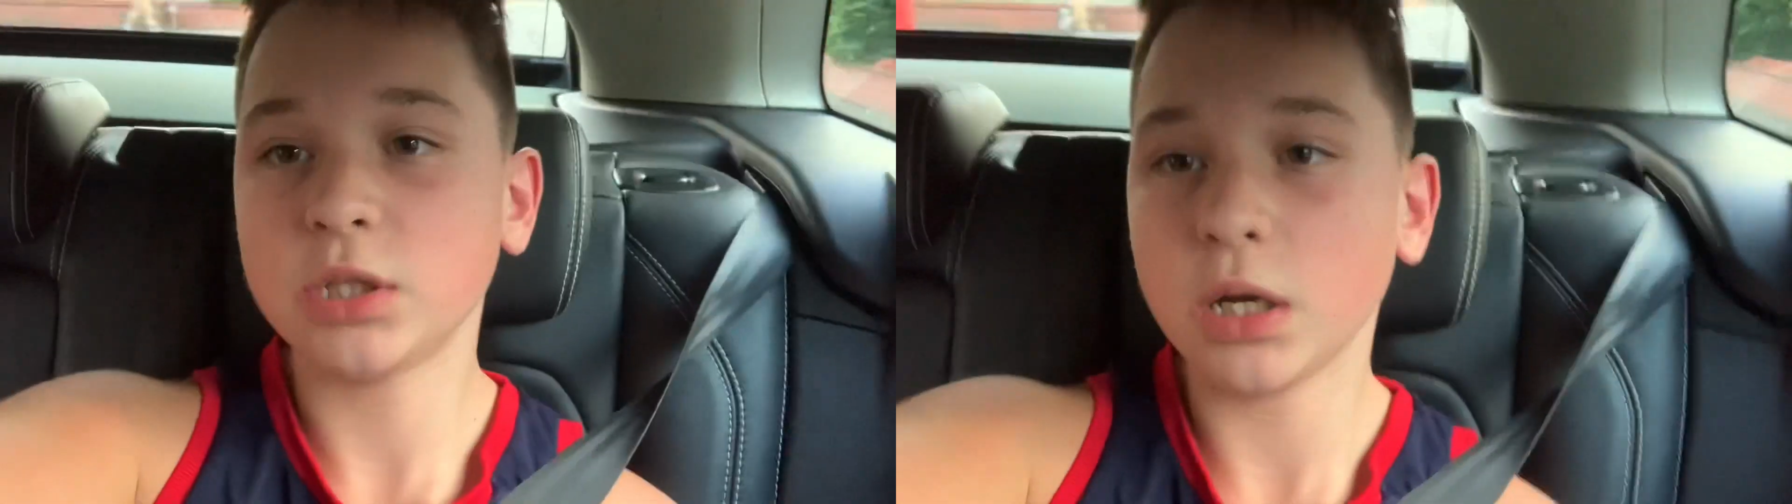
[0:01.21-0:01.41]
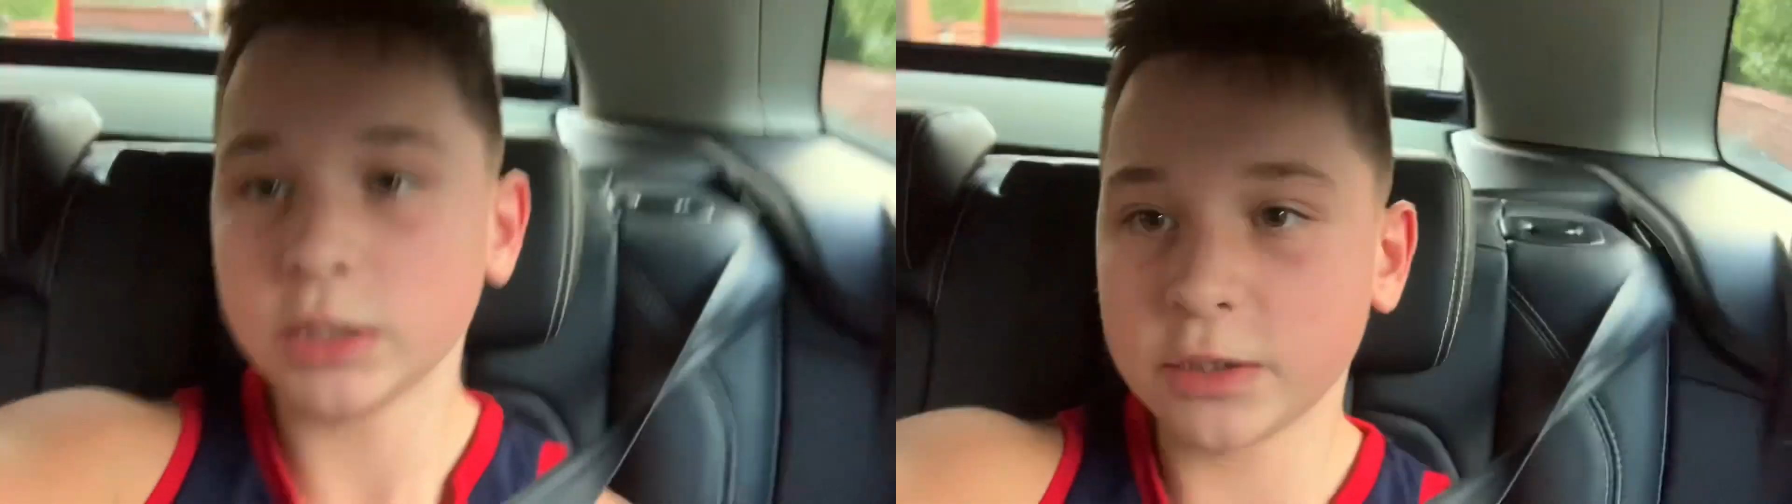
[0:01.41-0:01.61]

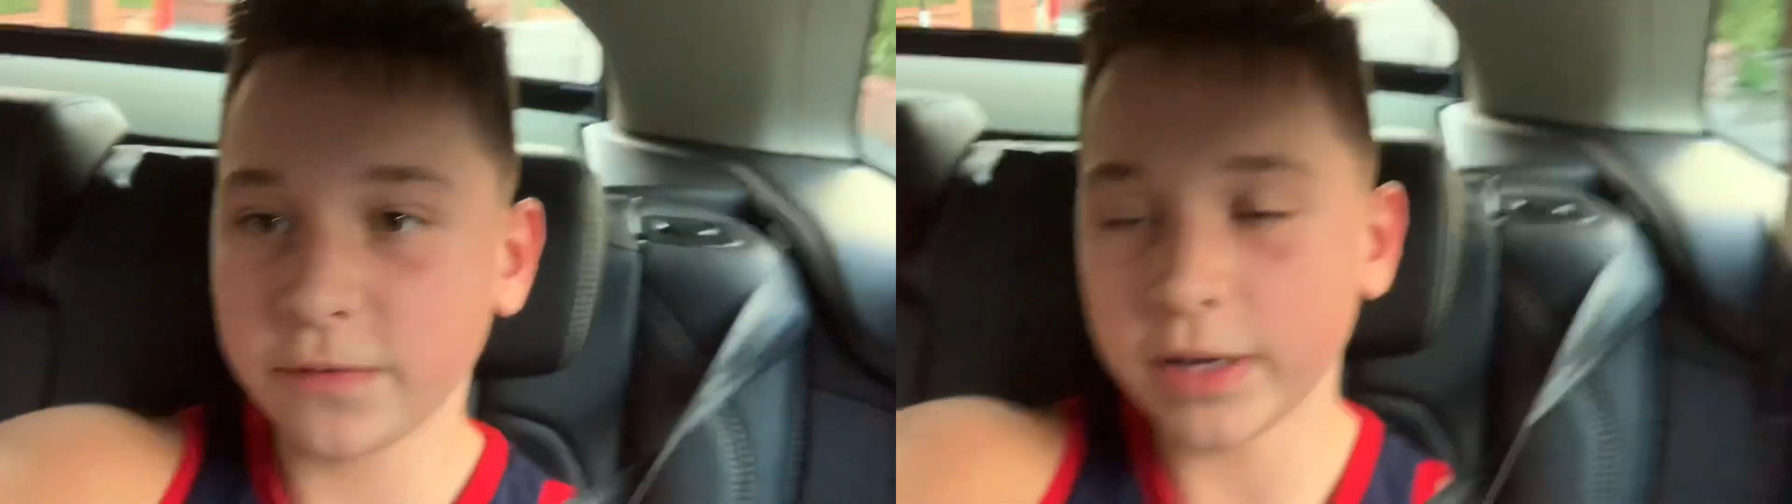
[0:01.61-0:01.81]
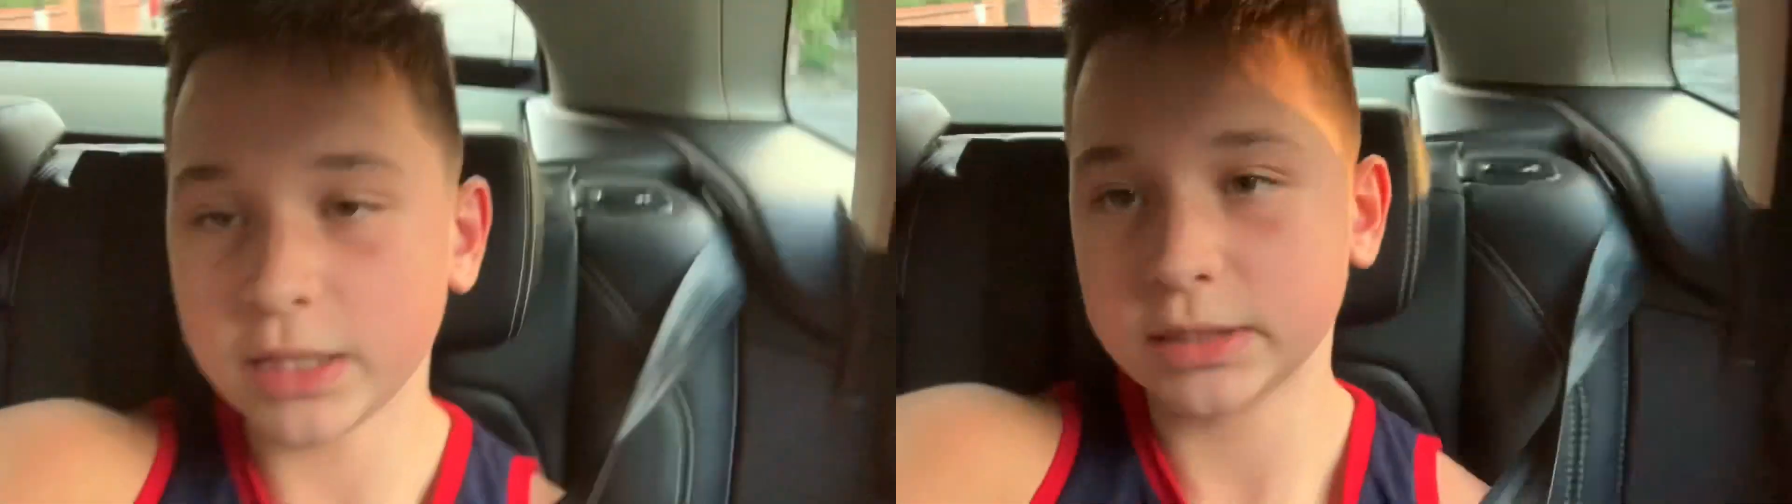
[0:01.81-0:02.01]
Tony's
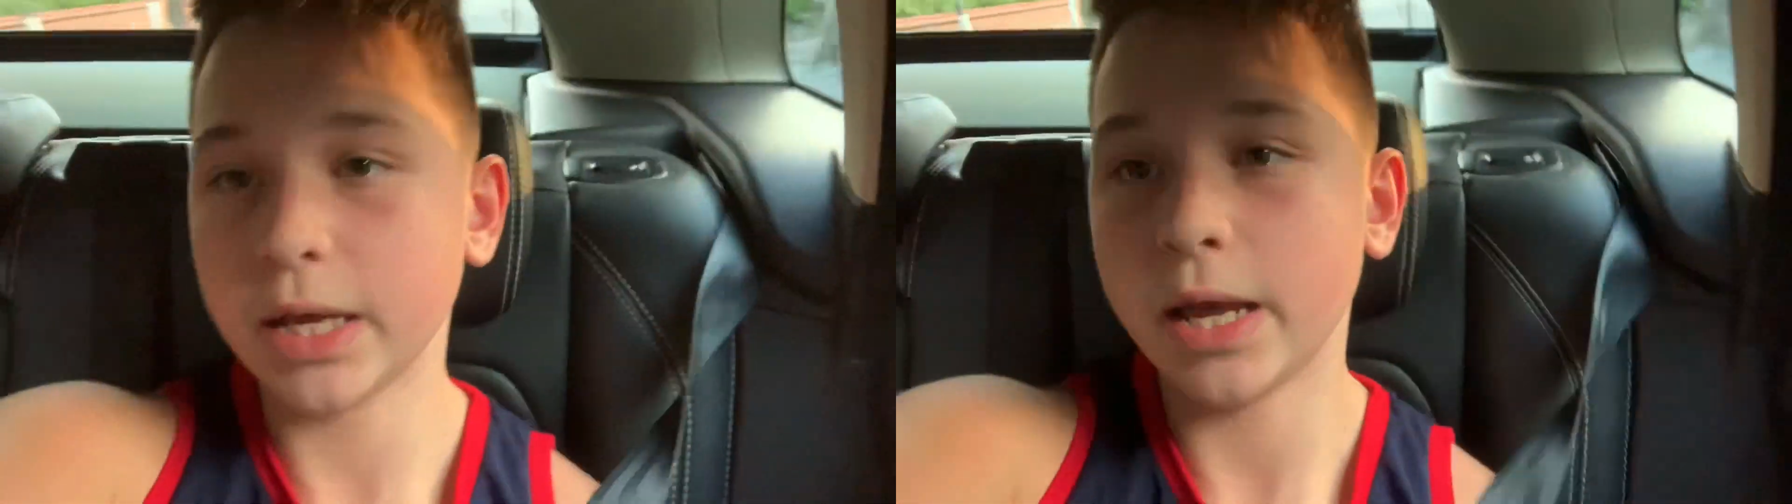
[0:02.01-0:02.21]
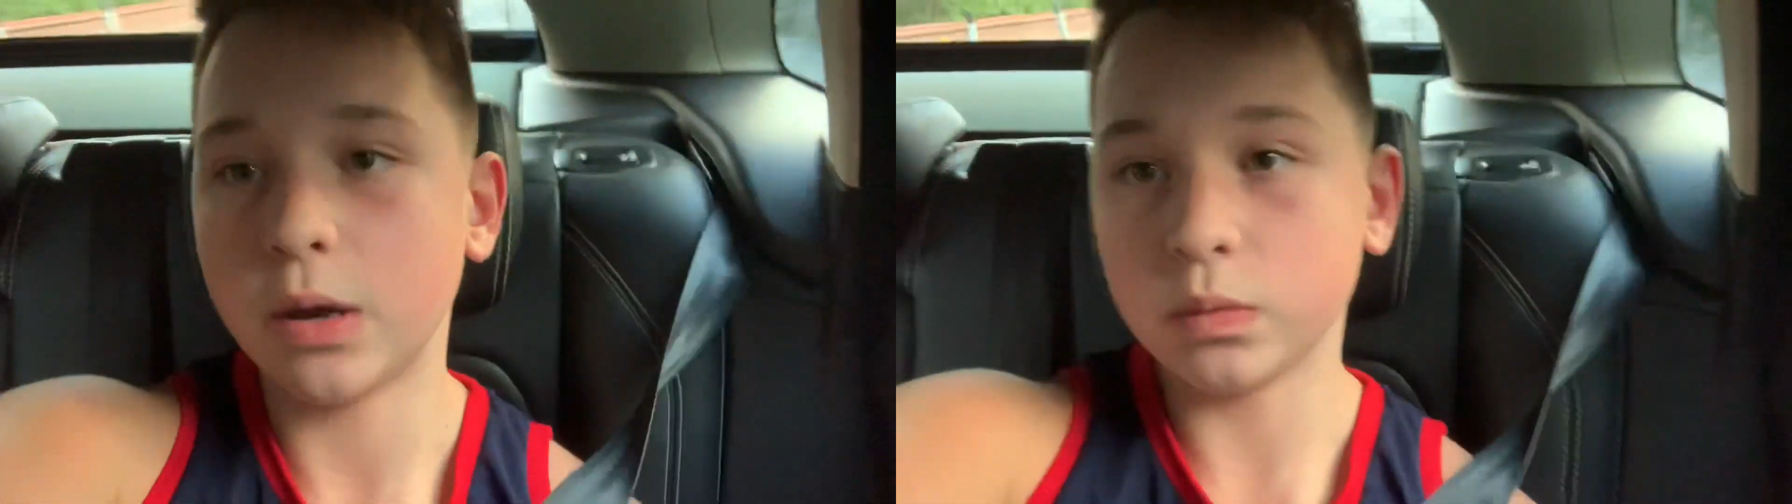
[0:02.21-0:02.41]
Fitness here with